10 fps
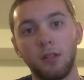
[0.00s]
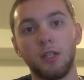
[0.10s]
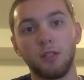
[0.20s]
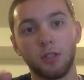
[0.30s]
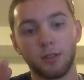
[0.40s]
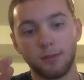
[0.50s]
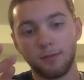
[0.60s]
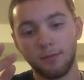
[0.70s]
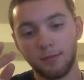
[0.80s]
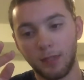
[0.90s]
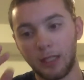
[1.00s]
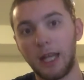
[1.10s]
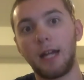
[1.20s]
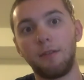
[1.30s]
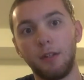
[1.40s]
There's just a
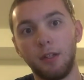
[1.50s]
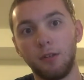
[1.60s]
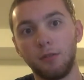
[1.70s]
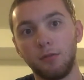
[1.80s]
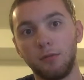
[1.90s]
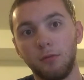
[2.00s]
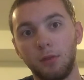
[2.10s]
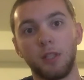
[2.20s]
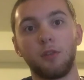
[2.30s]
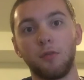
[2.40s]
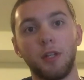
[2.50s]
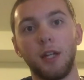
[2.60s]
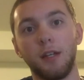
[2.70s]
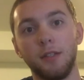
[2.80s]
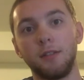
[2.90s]
lot of video within three
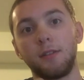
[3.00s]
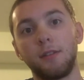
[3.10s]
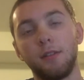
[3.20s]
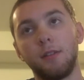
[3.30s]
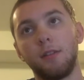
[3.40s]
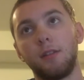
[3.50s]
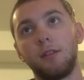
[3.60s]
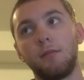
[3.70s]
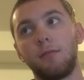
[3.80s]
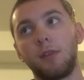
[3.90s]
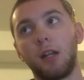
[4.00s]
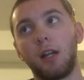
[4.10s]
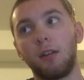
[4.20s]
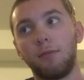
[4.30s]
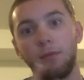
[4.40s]
days that
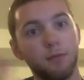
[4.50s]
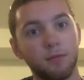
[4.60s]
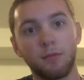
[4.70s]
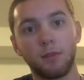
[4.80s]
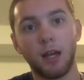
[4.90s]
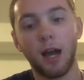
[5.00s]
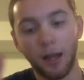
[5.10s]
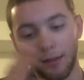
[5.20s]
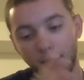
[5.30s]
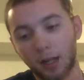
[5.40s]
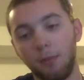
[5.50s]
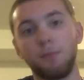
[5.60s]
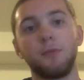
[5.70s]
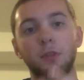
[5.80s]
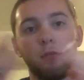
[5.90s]
I got and
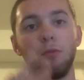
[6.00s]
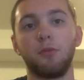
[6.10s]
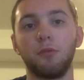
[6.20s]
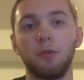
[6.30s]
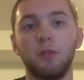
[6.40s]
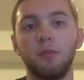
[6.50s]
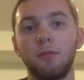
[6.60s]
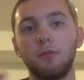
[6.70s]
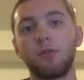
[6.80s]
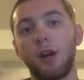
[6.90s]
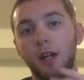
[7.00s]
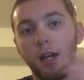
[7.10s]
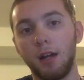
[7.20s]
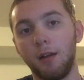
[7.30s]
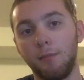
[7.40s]
I'm going through it trying to
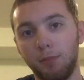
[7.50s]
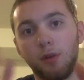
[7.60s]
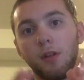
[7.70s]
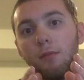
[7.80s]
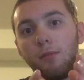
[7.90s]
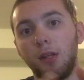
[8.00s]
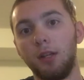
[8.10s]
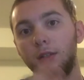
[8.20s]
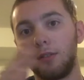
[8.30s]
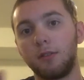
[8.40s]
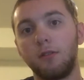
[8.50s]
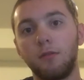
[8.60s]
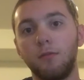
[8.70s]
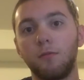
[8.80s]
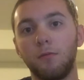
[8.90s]
edit it put it in place
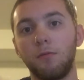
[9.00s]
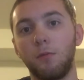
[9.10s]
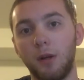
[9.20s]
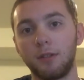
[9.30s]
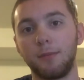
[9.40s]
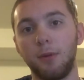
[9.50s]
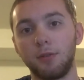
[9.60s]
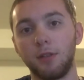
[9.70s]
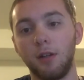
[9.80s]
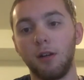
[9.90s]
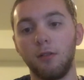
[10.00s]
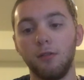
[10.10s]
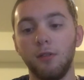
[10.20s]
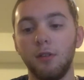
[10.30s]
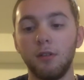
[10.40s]
where it's supposed to
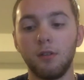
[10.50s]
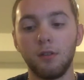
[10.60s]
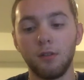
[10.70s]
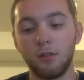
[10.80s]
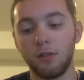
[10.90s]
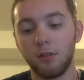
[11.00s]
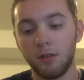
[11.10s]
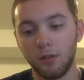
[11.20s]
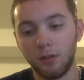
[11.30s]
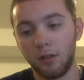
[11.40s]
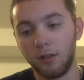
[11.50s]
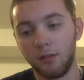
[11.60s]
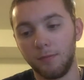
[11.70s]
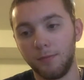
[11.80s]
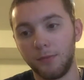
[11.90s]
go
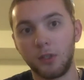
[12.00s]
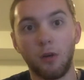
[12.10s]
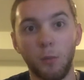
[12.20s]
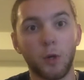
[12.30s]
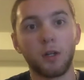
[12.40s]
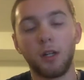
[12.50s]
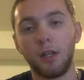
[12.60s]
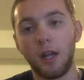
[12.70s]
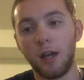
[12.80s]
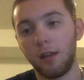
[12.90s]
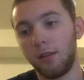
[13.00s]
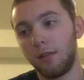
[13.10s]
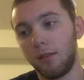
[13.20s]
um, so I'm working on that